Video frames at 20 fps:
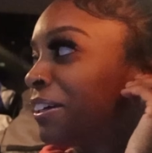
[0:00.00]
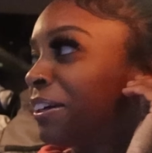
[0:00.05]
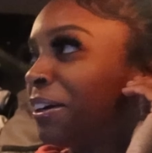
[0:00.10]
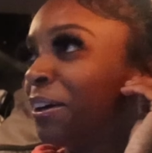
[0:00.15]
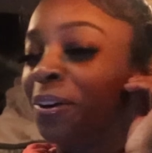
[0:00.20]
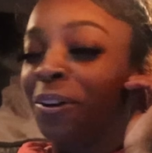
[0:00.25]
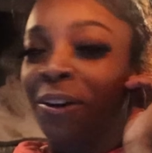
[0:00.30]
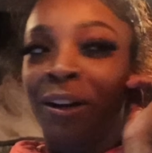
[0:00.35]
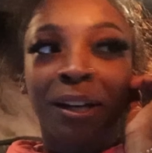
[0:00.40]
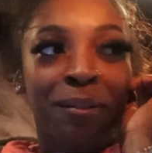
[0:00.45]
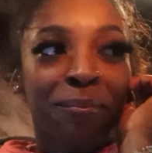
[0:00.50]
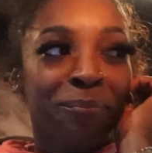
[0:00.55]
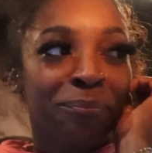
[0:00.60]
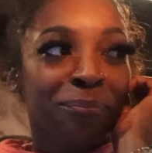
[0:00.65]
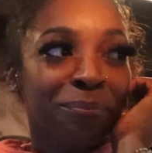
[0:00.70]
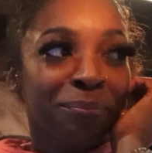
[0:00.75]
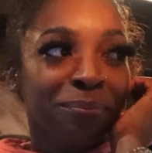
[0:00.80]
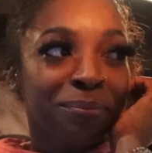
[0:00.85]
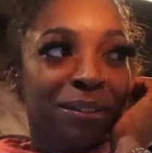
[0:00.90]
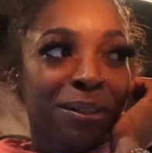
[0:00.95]
All right,
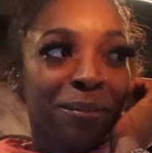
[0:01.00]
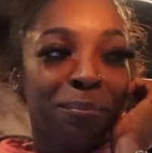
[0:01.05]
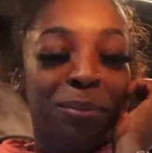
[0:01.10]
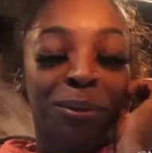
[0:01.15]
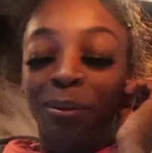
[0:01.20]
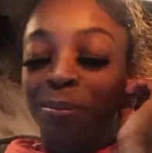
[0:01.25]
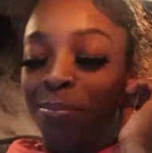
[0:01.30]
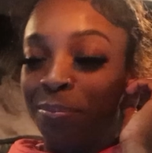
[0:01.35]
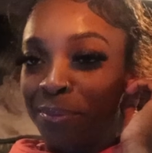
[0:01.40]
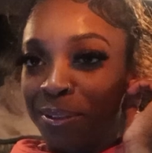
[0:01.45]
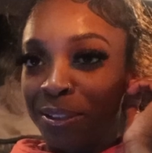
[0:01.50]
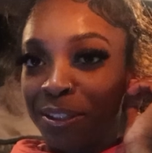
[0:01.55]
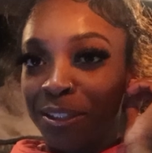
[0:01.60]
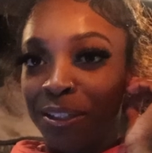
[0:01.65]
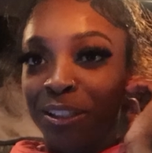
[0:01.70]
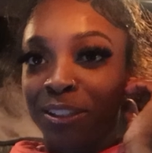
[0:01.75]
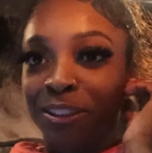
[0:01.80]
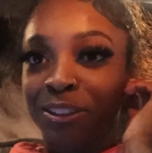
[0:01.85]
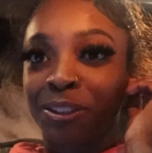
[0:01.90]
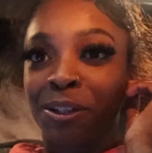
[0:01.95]
boom.
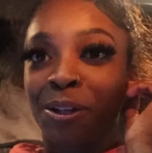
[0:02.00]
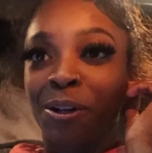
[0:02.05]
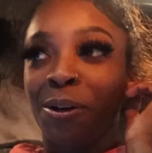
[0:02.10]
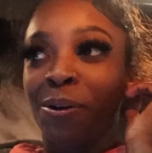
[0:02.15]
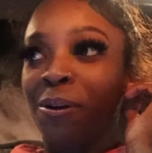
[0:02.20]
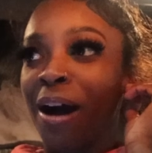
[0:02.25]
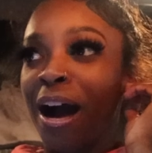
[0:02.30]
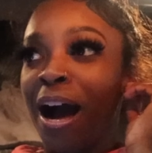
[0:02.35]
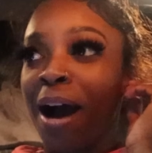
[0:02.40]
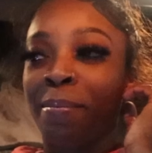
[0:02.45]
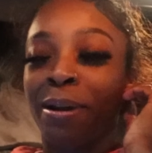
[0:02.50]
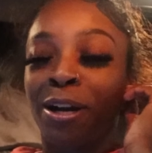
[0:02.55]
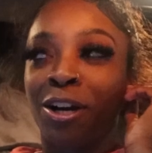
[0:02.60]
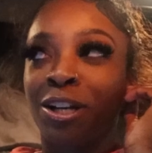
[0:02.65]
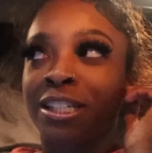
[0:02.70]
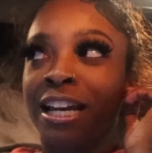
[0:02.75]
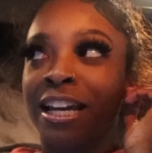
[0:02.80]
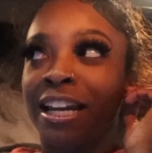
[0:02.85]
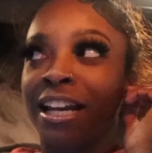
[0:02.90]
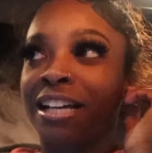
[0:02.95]
So I'm
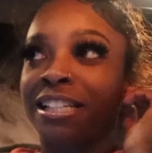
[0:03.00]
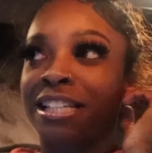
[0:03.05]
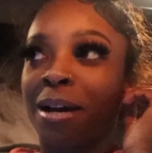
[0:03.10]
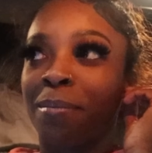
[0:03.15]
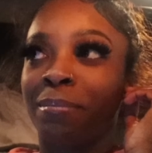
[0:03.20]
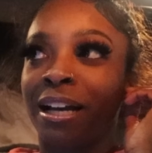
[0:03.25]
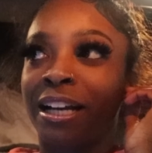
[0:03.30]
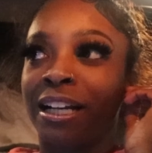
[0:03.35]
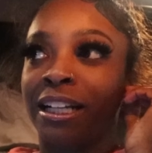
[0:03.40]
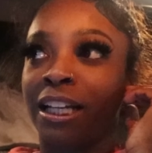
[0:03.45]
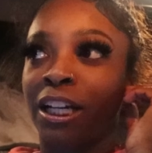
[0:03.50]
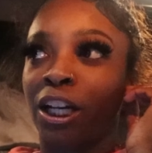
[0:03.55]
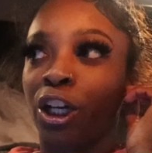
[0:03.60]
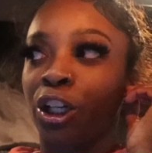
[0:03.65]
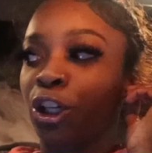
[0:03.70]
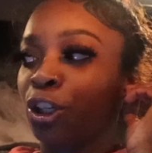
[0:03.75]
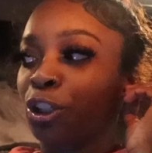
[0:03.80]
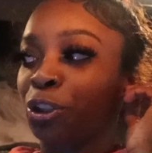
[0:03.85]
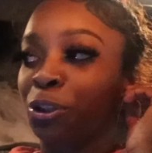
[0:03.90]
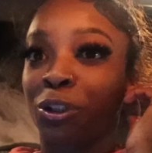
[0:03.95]
irritated because I'm like, nigga,
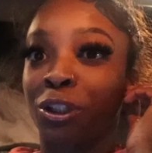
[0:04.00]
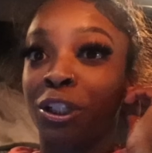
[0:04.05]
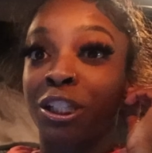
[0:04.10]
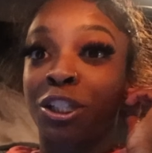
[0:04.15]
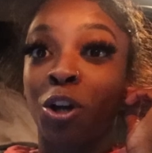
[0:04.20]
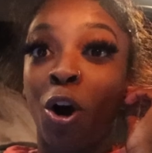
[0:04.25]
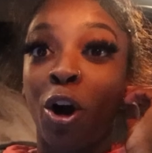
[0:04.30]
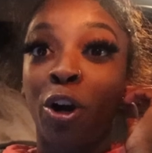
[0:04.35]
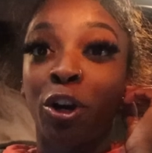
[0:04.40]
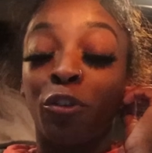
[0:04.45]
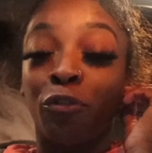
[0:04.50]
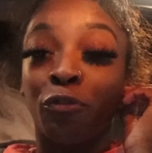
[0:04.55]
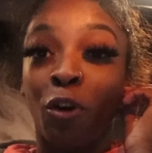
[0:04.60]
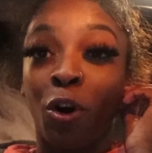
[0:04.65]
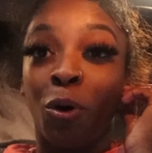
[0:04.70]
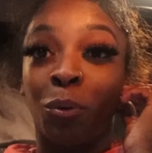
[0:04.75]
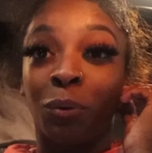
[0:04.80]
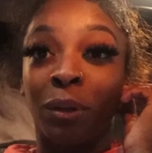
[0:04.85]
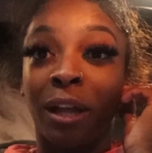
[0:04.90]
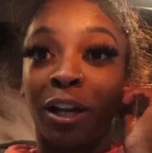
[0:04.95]
you're it's on your
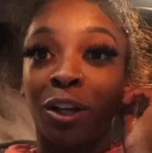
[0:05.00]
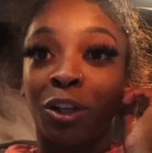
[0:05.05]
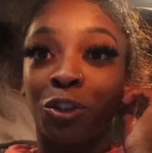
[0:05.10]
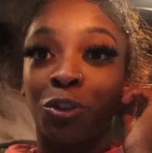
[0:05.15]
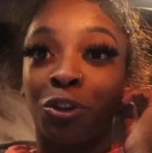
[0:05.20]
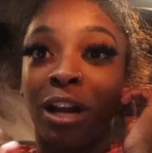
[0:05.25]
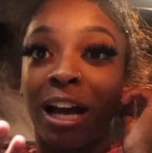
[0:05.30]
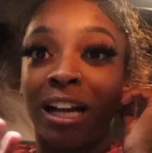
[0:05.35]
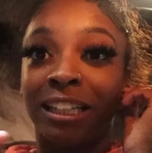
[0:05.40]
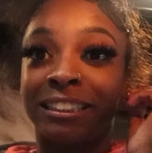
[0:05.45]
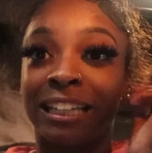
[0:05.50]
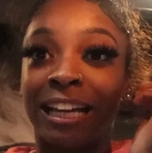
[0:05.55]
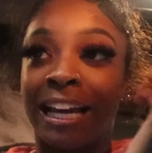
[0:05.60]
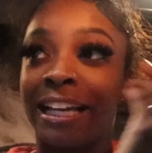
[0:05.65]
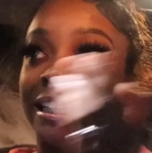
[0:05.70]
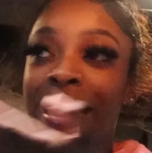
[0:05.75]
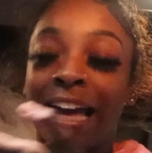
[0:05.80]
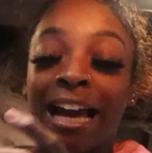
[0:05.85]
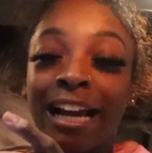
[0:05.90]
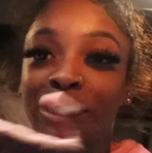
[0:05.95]
phone. Like you're not
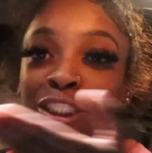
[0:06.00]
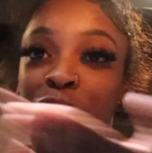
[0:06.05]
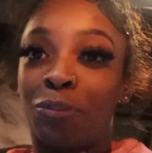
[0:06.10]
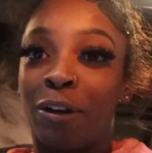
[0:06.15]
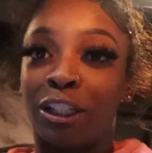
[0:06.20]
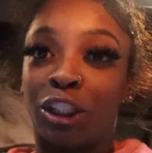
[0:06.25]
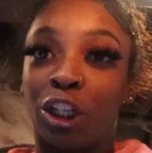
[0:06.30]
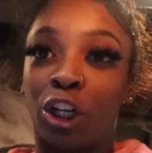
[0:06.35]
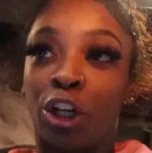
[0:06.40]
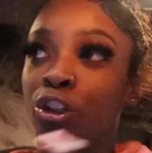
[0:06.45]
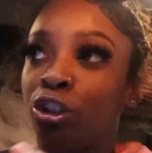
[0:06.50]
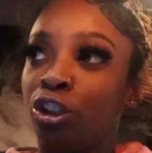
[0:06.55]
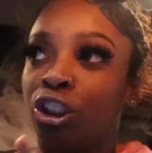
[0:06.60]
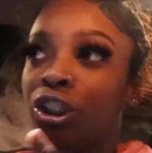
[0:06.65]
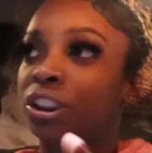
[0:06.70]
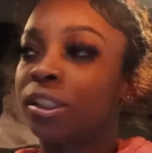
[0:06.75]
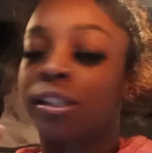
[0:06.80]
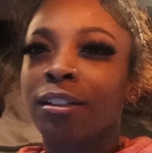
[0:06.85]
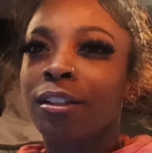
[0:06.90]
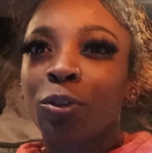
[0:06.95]
saying the exit's right there. You
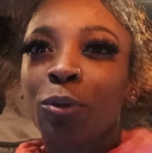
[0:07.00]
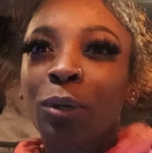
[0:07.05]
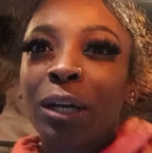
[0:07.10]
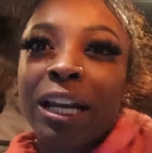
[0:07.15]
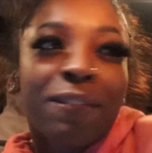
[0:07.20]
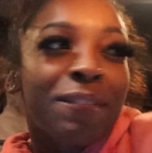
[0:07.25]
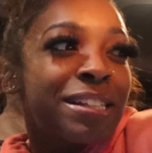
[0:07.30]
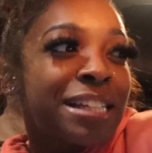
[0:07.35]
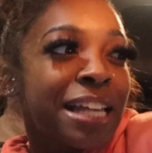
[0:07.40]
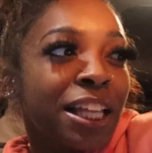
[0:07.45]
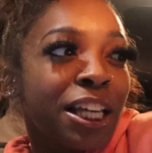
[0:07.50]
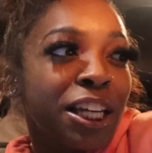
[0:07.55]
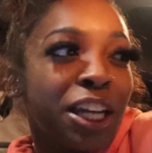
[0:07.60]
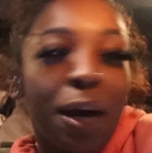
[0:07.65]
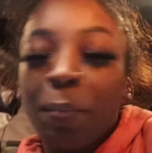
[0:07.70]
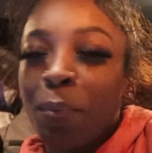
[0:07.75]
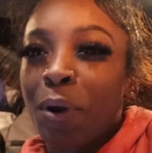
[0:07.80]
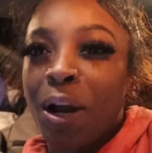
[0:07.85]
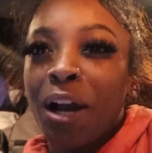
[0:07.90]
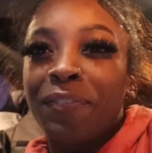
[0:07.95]
just you didn't even say the
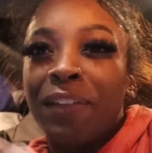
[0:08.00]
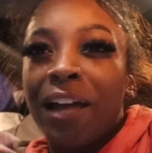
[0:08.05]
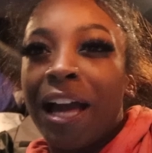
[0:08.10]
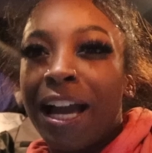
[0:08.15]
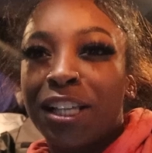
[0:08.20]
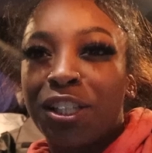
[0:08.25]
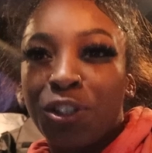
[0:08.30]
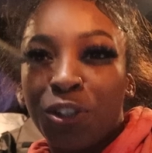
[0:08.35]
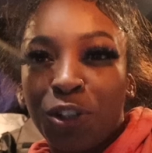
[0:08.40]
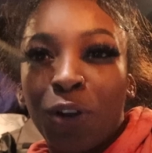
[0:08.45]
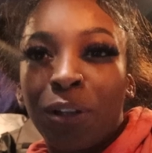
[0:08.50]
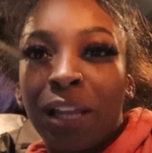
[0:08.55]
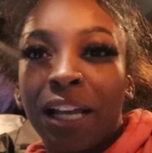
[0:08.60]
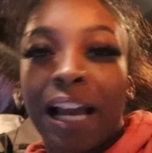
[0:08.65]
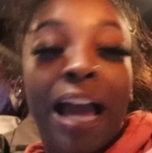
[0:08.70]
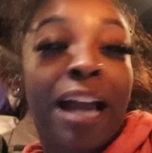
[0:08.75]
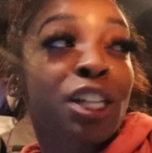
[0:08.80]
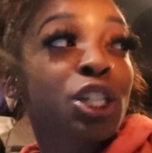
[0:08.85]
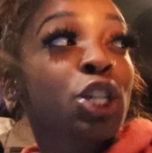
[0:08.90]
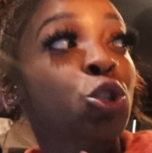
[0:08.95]
number of the exit. You know, like
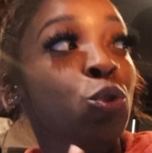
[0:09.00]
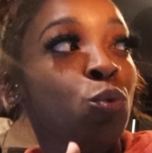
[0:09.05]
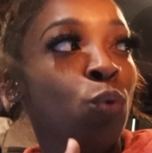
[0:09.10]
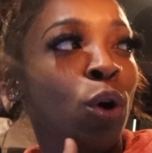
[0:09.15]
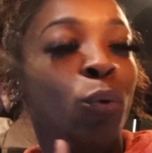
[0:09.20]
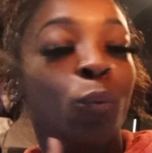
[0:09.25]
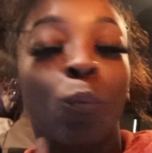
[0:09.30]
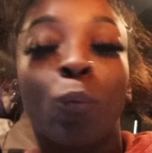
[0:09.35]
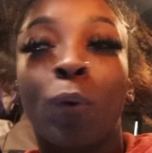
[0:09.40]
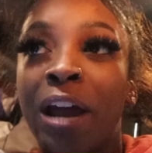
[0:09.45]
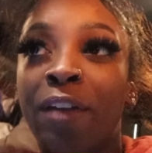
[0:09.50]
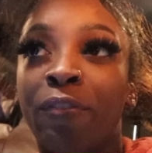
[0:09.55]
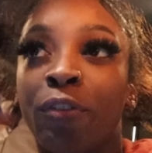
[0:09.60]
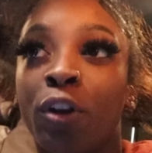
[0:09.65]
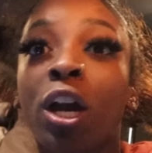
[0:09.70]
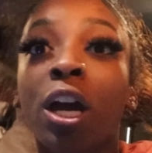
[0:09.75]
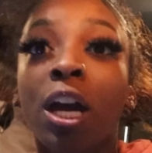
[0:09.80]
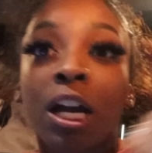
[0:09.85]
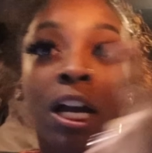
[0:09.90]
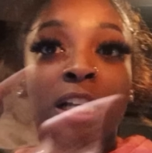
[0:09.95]
exit 20 whatever.
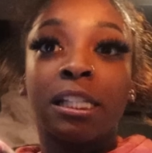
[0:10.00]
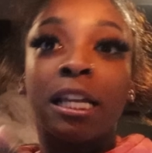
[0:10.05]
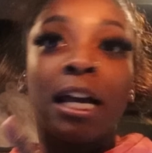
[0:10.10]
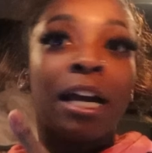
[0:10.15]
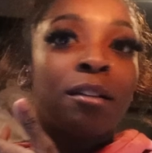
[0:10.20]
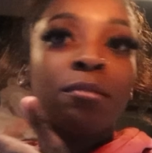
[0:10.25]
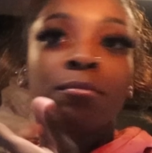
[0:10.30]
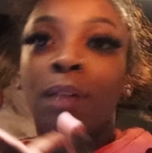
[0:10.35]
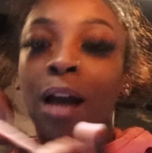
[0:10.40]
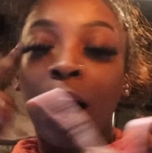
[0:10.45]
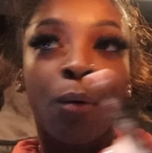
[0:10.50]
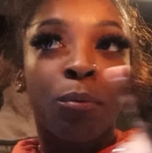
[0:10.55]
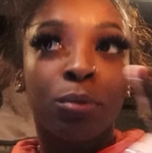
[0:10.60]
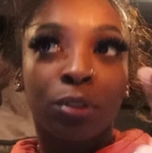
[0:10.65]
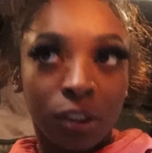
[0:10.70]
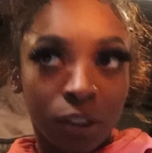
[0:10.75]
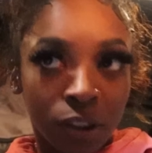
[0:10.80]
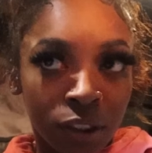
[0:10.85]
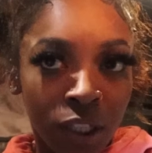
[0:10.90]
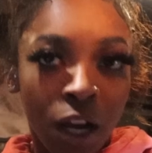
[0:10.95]
Because then I would
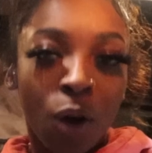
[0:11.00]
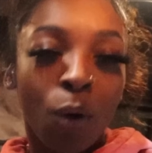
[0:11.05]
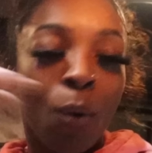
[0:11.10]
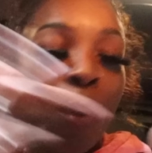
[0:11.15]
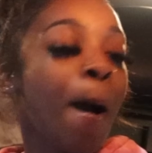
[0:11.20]
just know.